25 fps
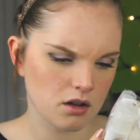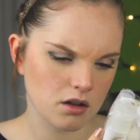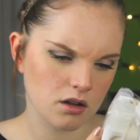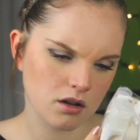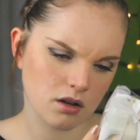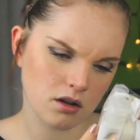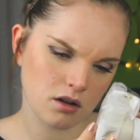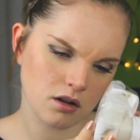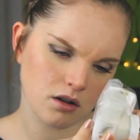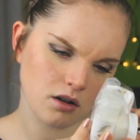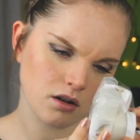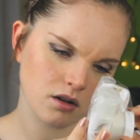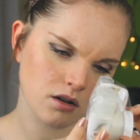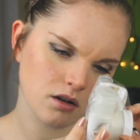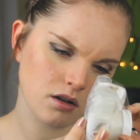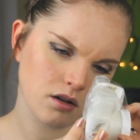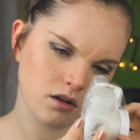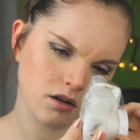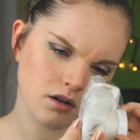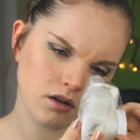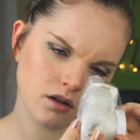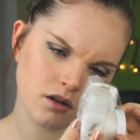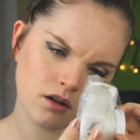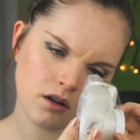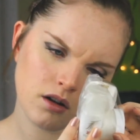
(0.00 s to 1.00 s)

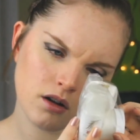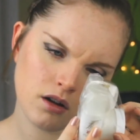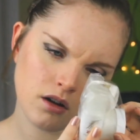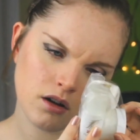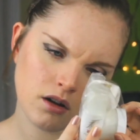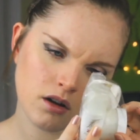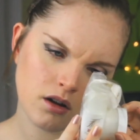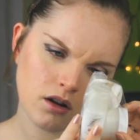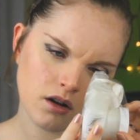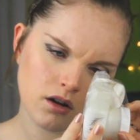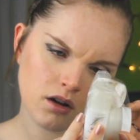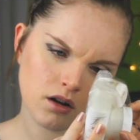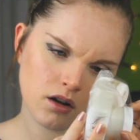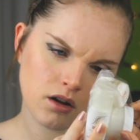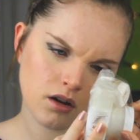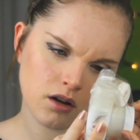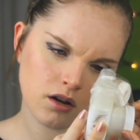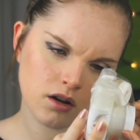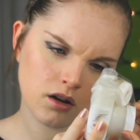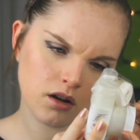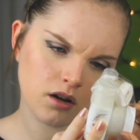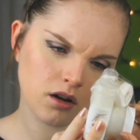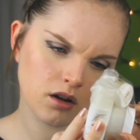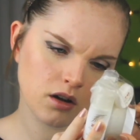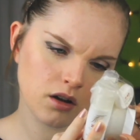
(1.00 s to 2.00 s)

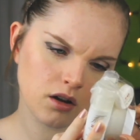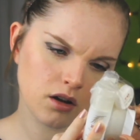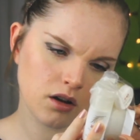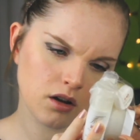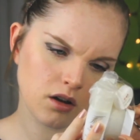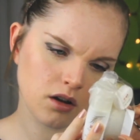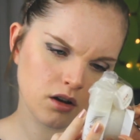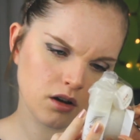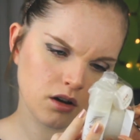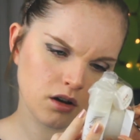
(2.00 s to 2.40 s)
Nothing is said.